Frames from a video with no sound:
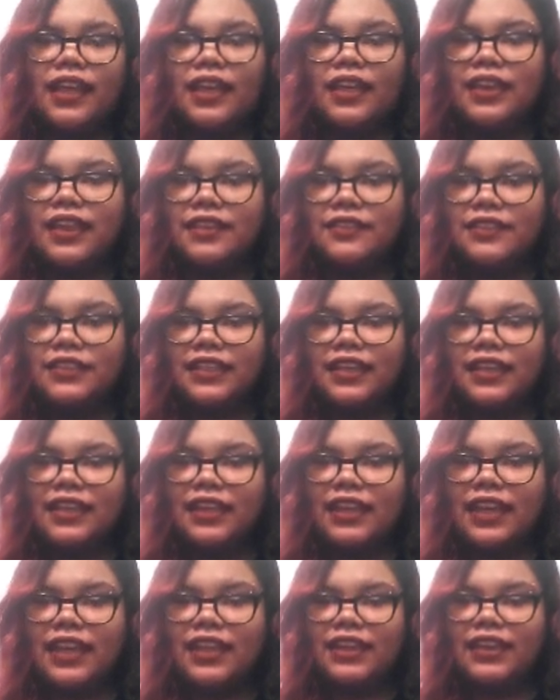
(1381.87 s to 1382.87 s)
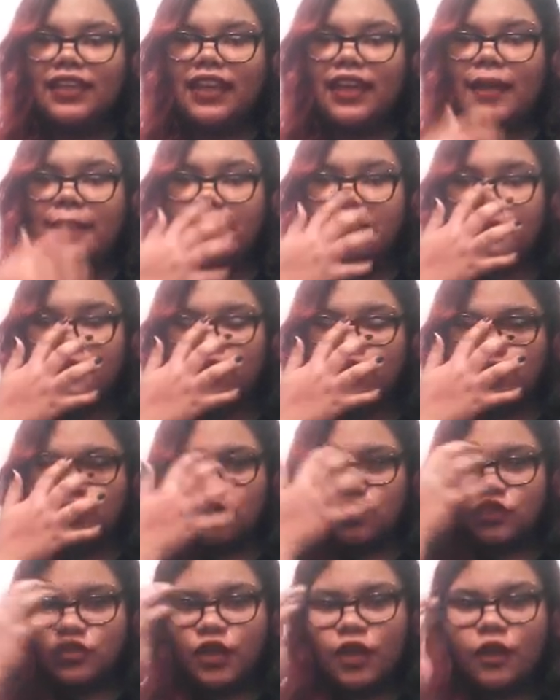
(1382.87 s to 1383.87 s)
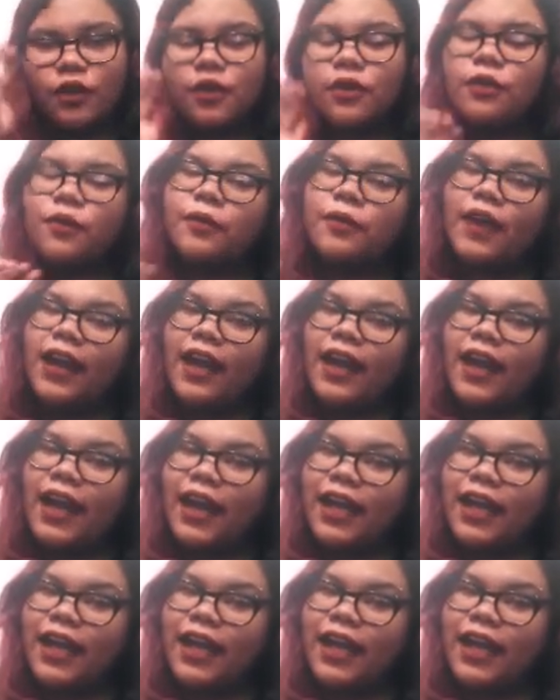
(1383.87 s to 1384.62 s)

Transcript: and everything. And yeah, so